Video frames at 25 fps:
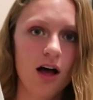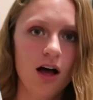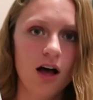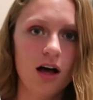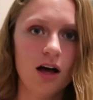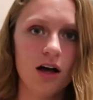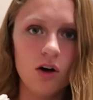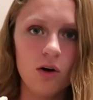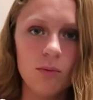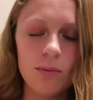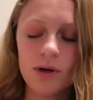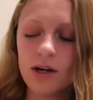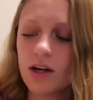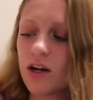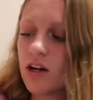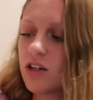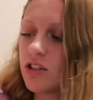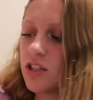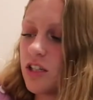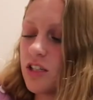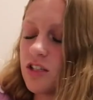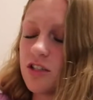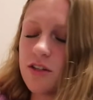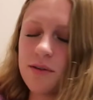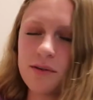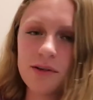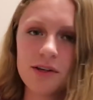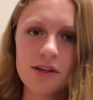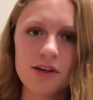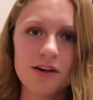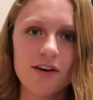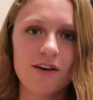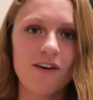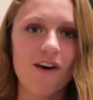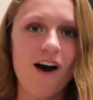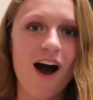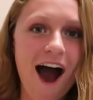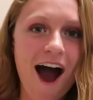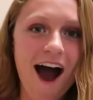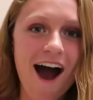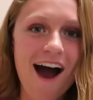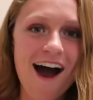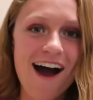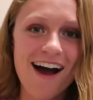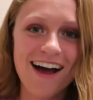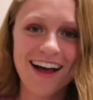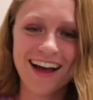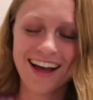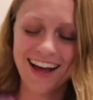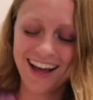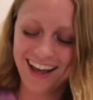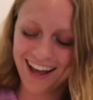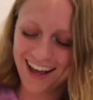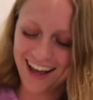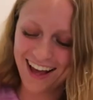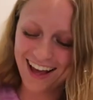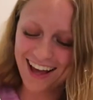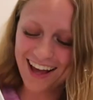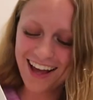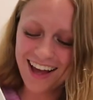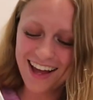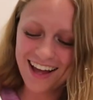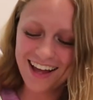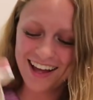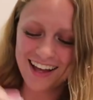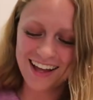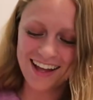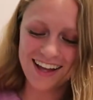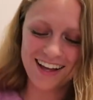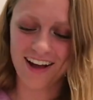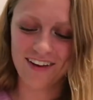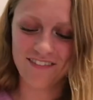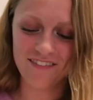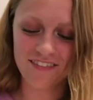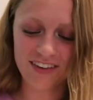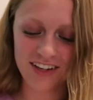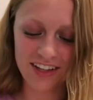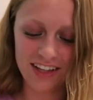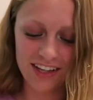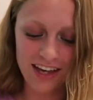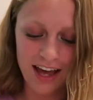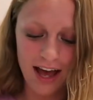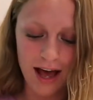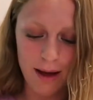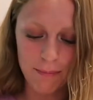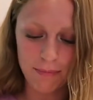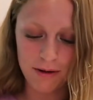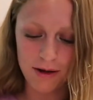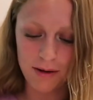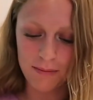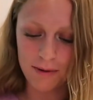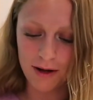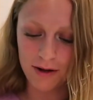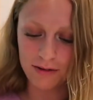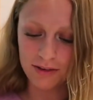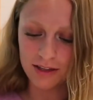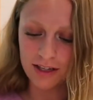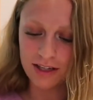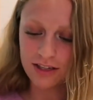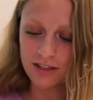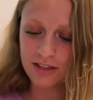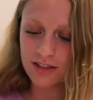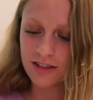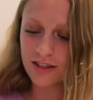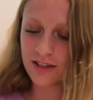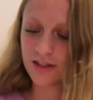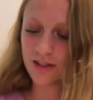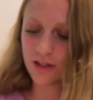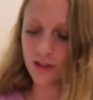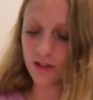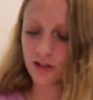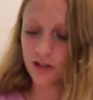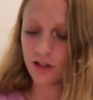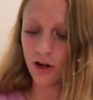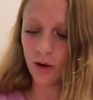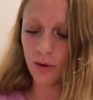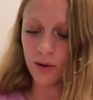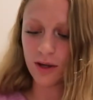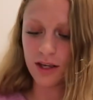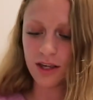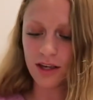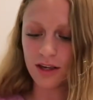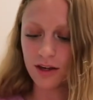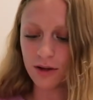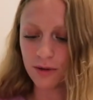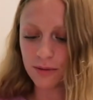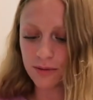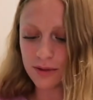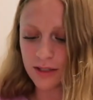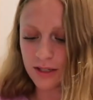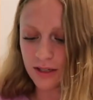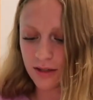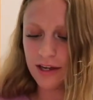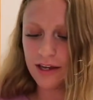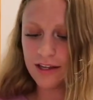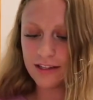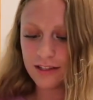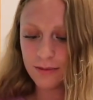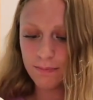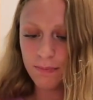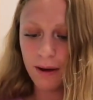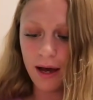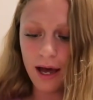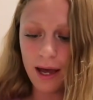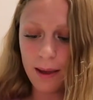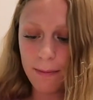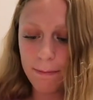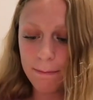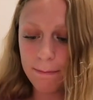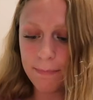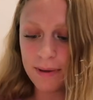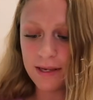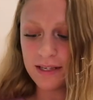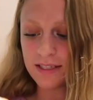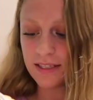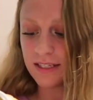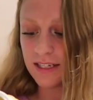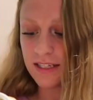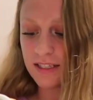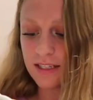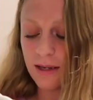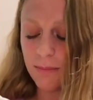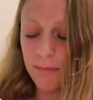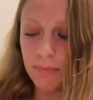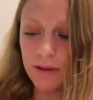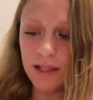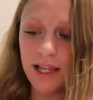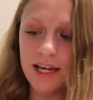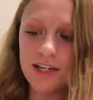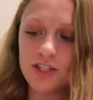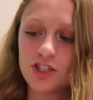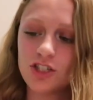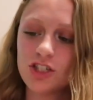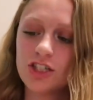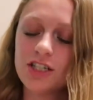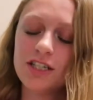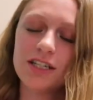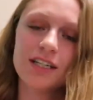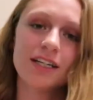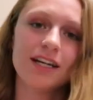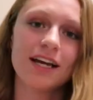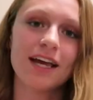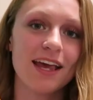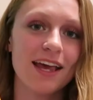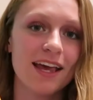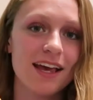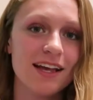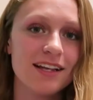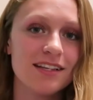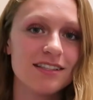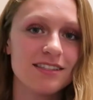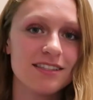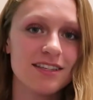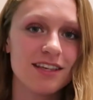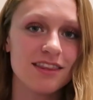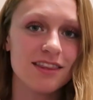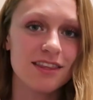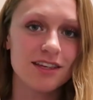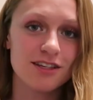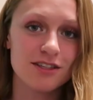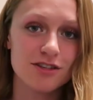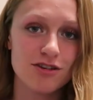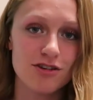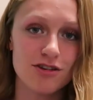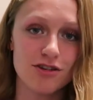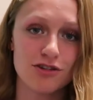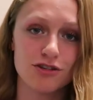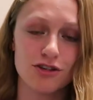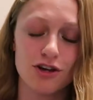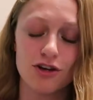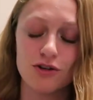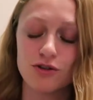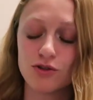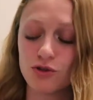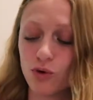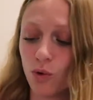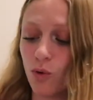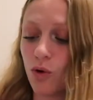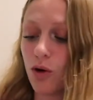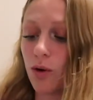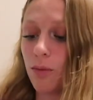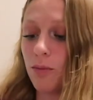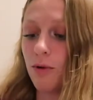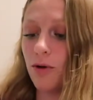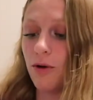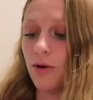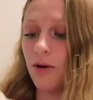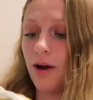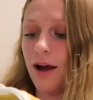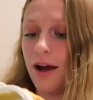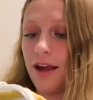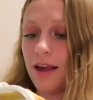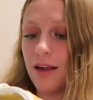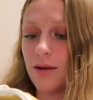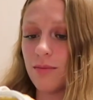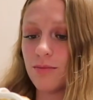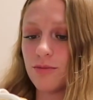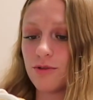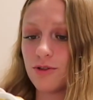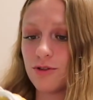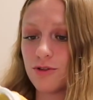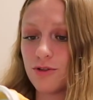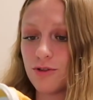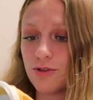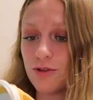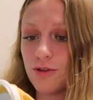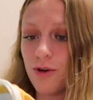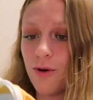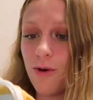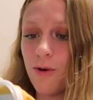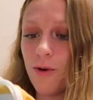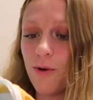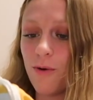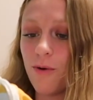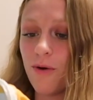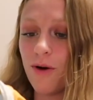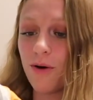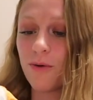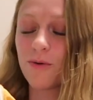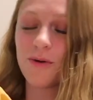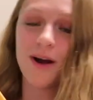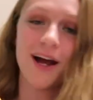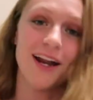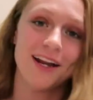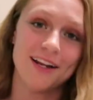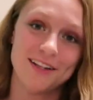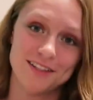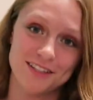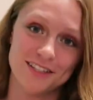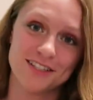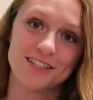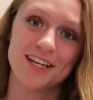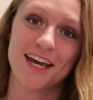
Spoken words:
oh my gosh, that's so cute. I'm really happy about this. This is so cute. It's by Business and Pleasure, and this is adorable. I am so ready to